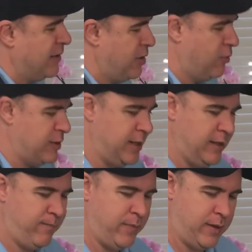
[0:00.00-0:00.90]
and
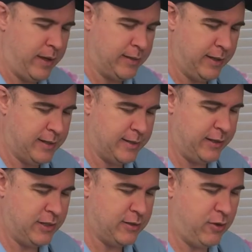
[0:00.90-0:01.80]
toasty, as you can see,
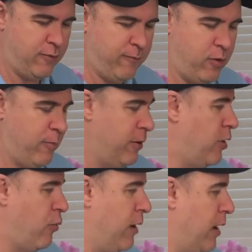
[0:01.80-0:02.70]
just a little firm. You
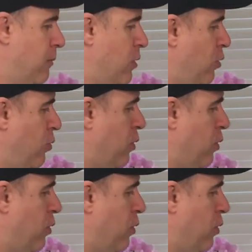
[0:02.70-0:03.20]
don't want to get them too